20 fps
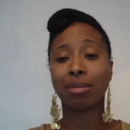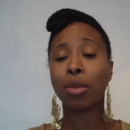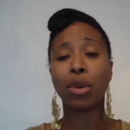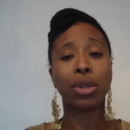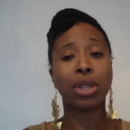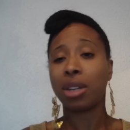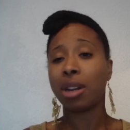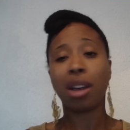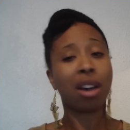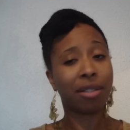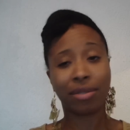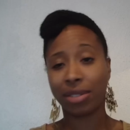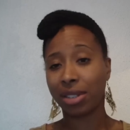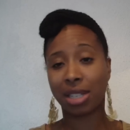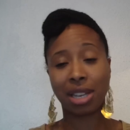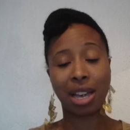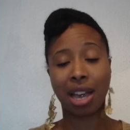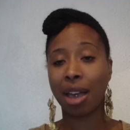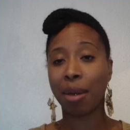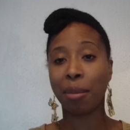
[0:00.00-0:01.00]
more than half
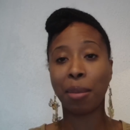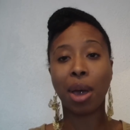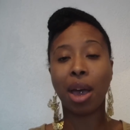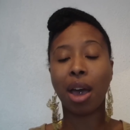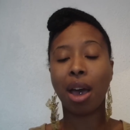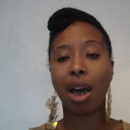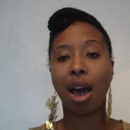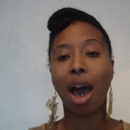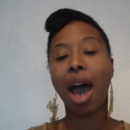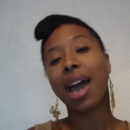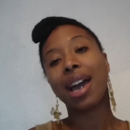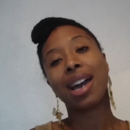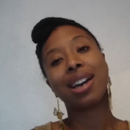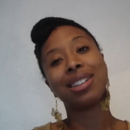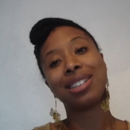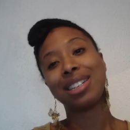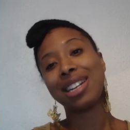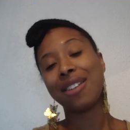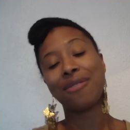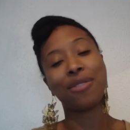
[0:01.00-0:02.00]
the time, I
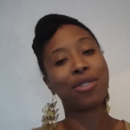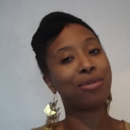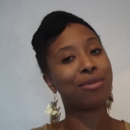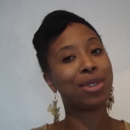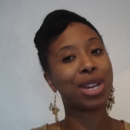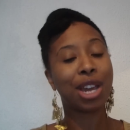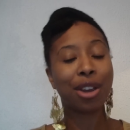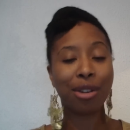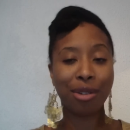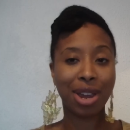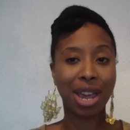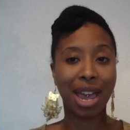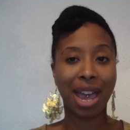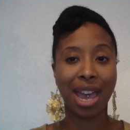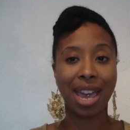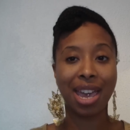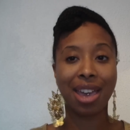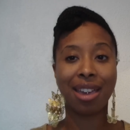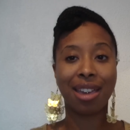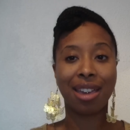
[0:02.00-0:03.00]
can never
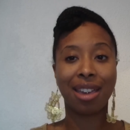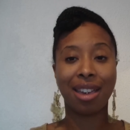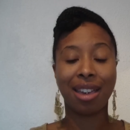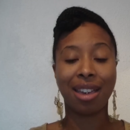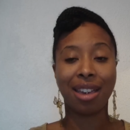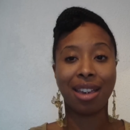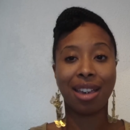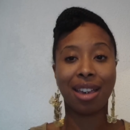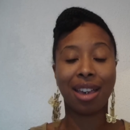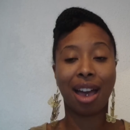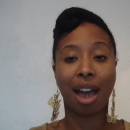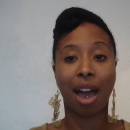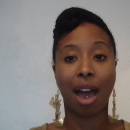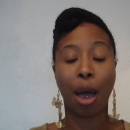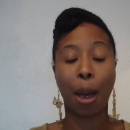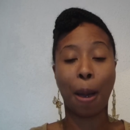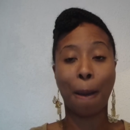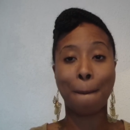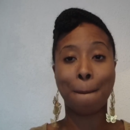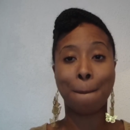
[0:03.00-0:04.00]
recreate
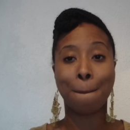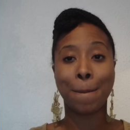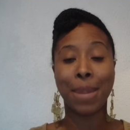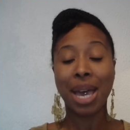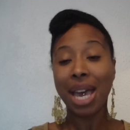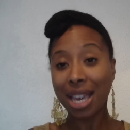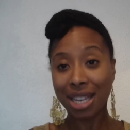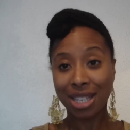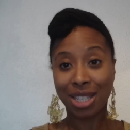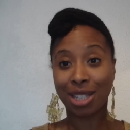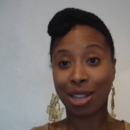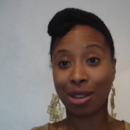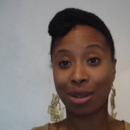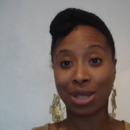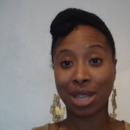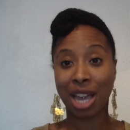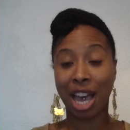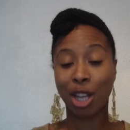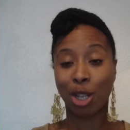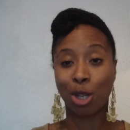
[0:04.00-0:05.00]
um,
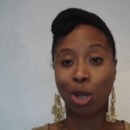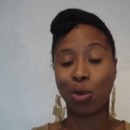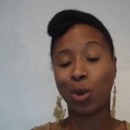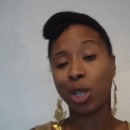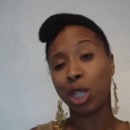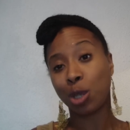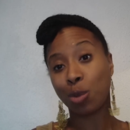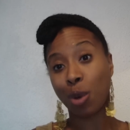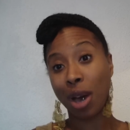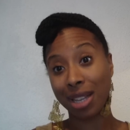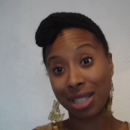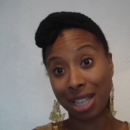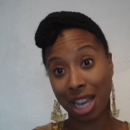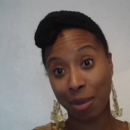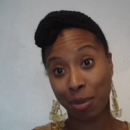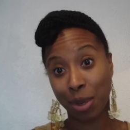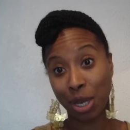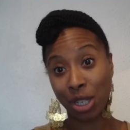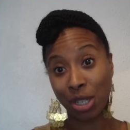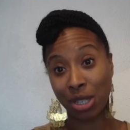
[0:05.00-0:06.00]
hairstyles that I do, which is why I
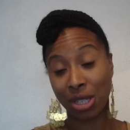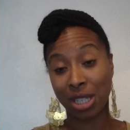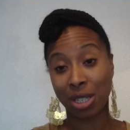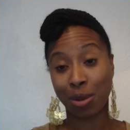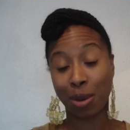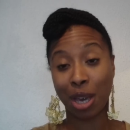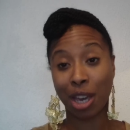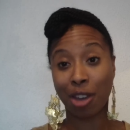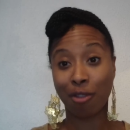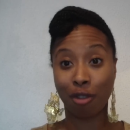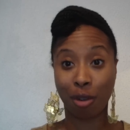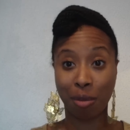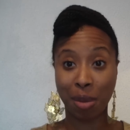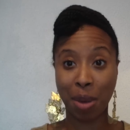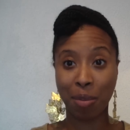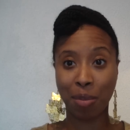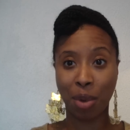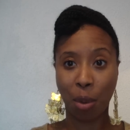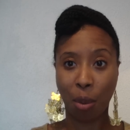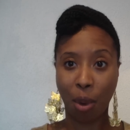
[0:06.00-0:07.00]
take pictures so I can
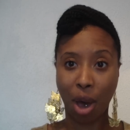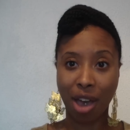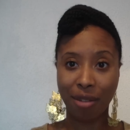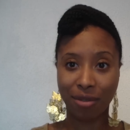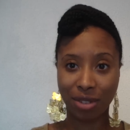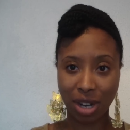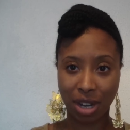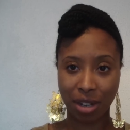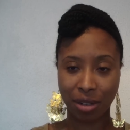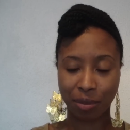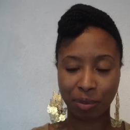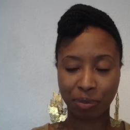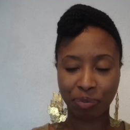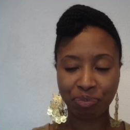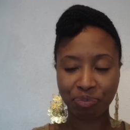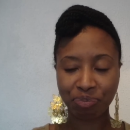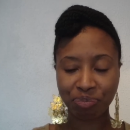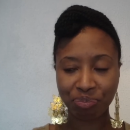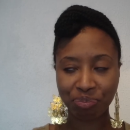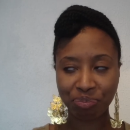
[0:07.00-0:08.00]
remember what I've done.
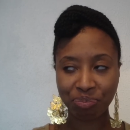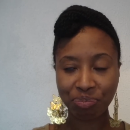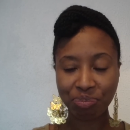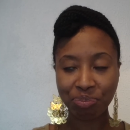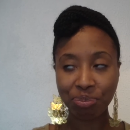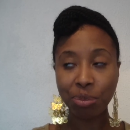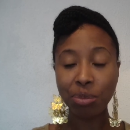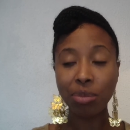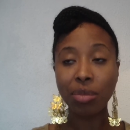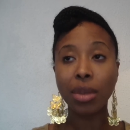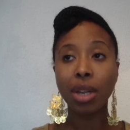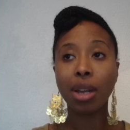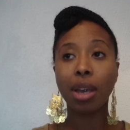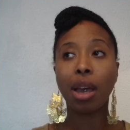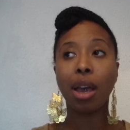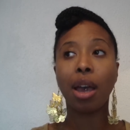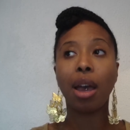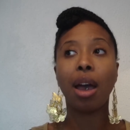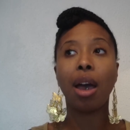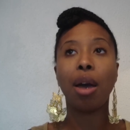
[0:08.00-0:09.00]

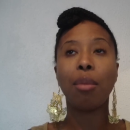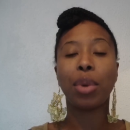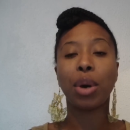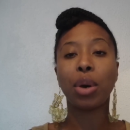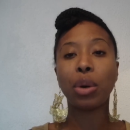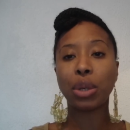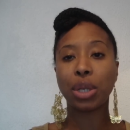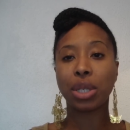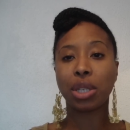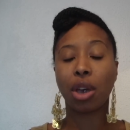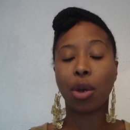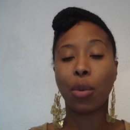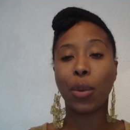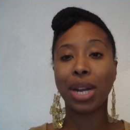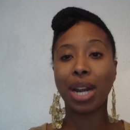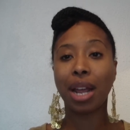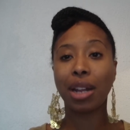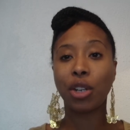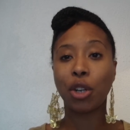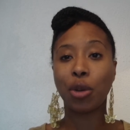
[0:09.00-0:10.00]
But also,
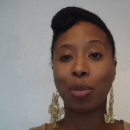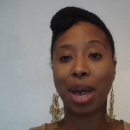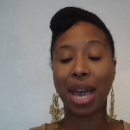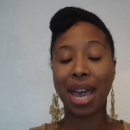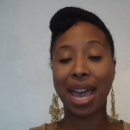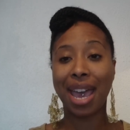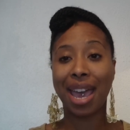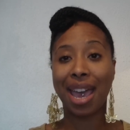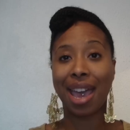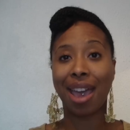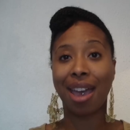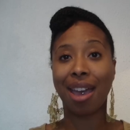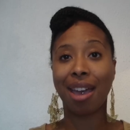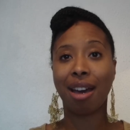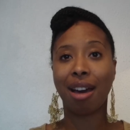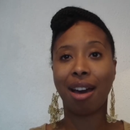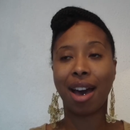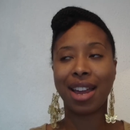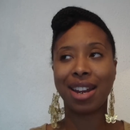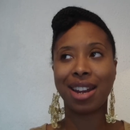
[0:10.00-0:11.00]
when I do my
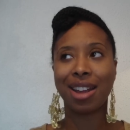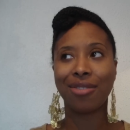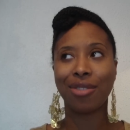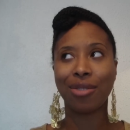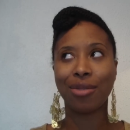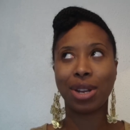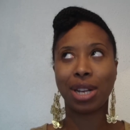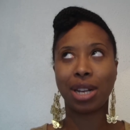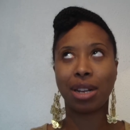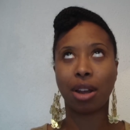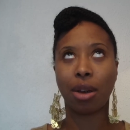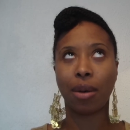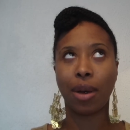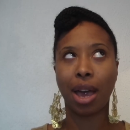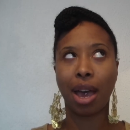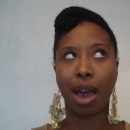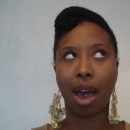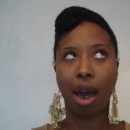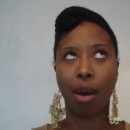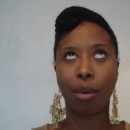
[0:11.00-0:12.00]
hair, I never really know
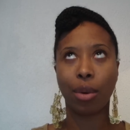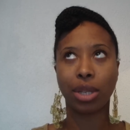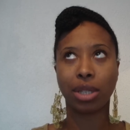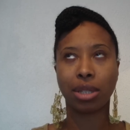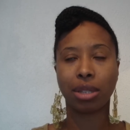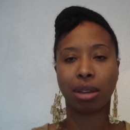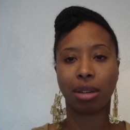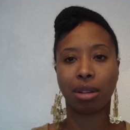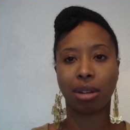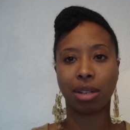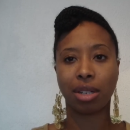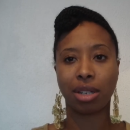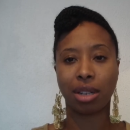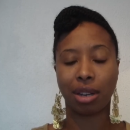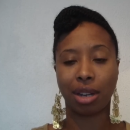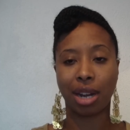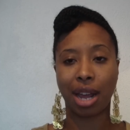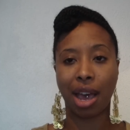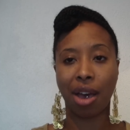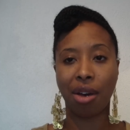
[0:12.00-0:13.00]
how it's going to
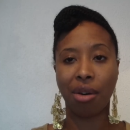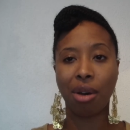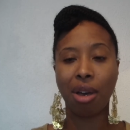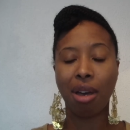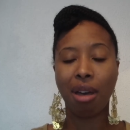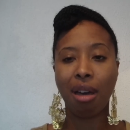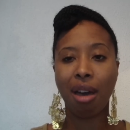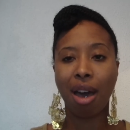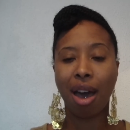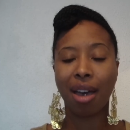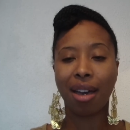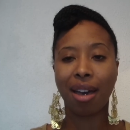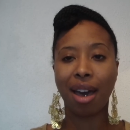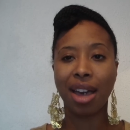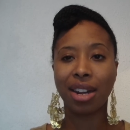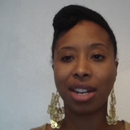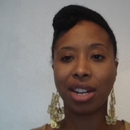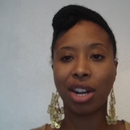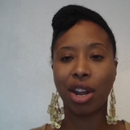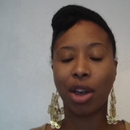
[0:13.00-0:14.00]
turn out. I
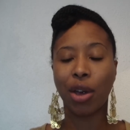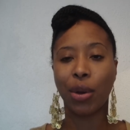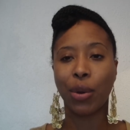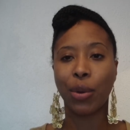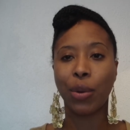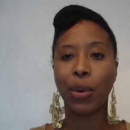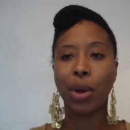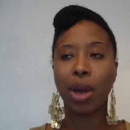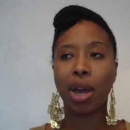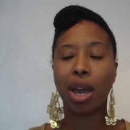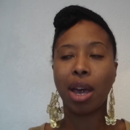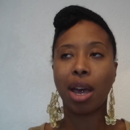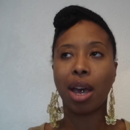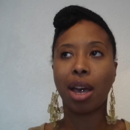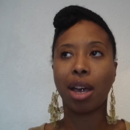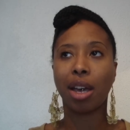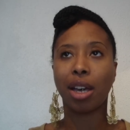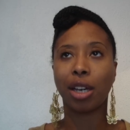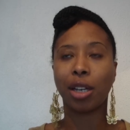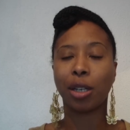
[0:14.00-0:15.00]
kind of know,
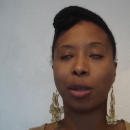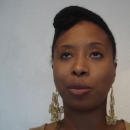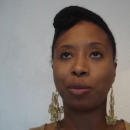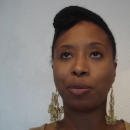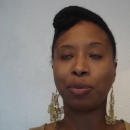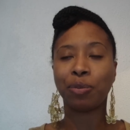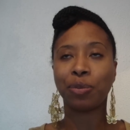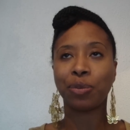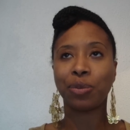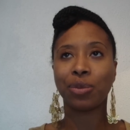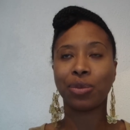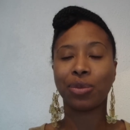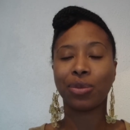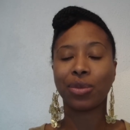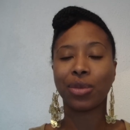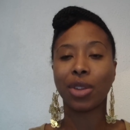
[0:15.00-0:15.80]
um,